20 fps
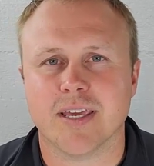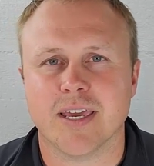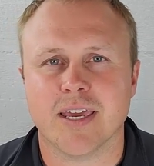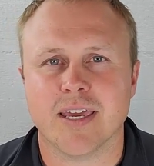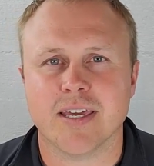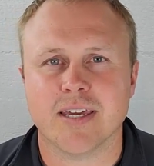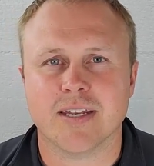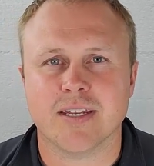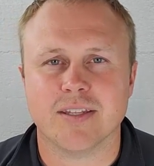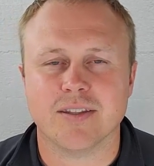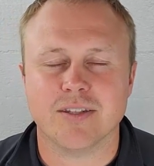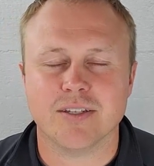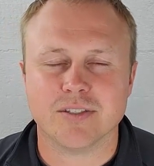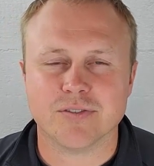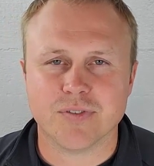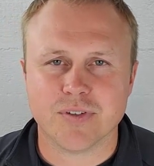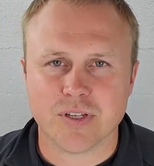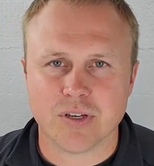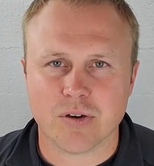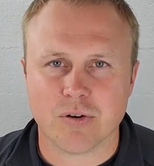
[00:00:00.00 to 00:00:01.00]
and in this
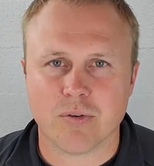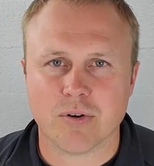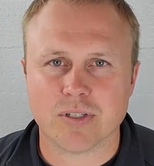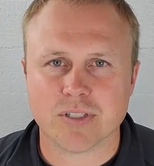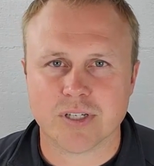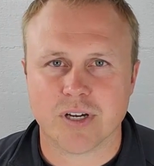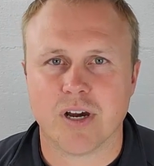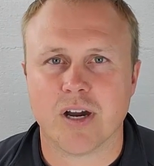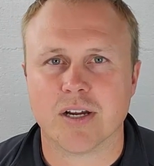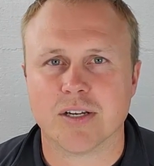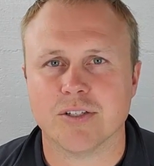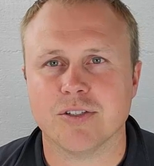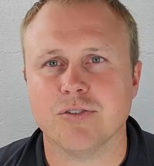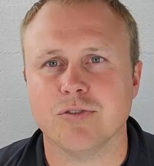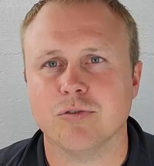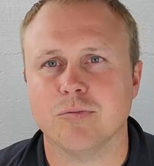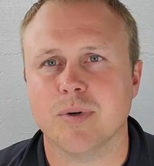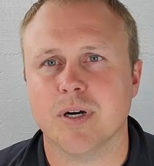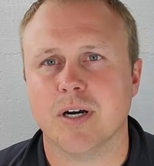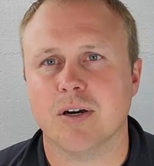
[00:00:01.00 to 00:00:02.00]
video I want to talk to
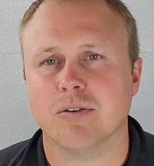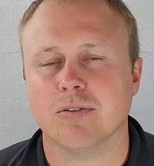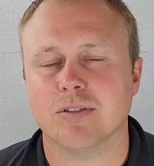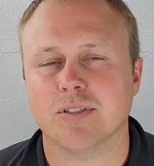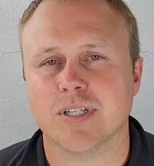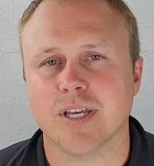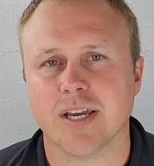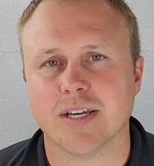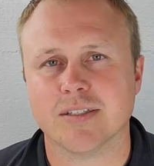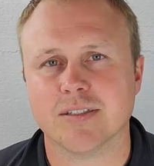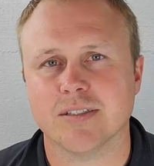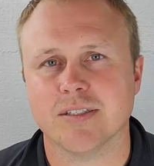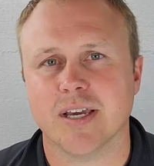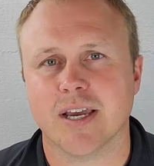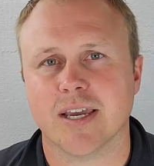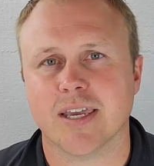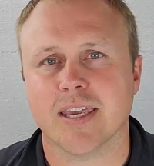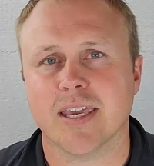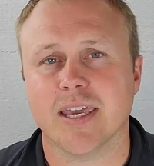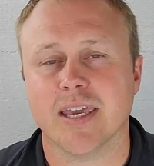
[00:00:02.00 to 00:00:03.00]
you about text
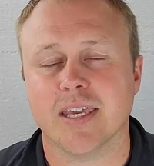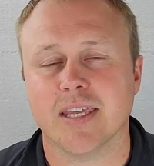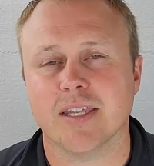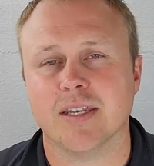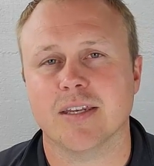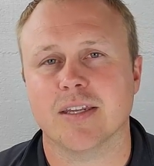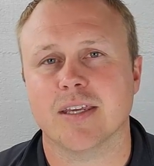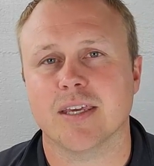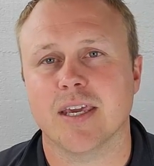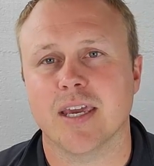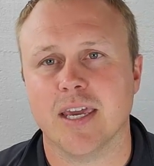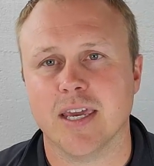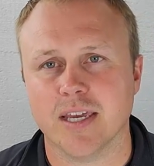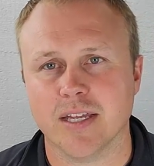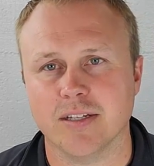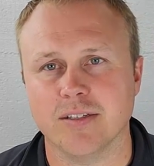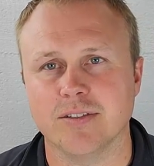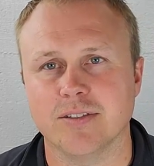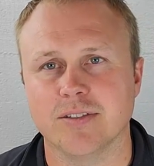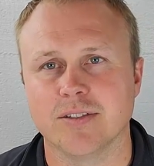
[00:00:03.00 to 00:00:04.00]
neck in
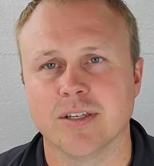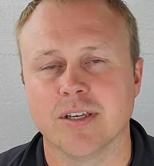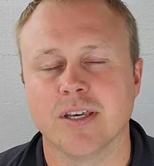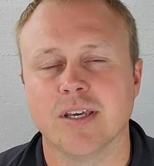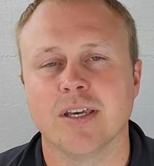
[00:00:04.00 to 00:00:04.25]
kids.